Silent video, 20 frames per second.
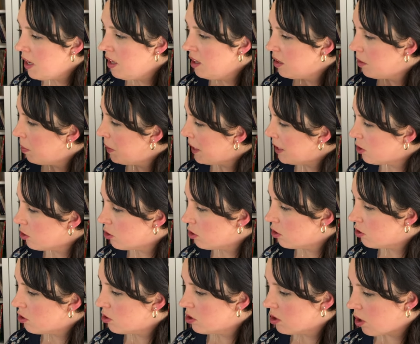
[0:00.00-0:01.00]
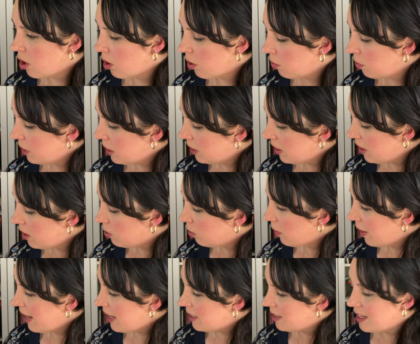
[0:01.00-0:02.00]
The pictures are really
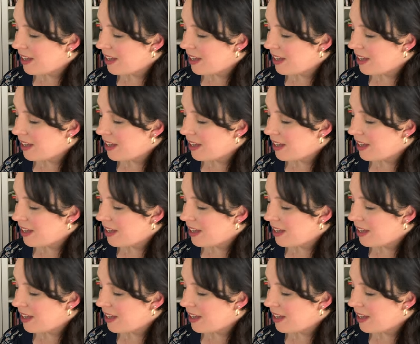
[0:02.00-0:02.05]
great.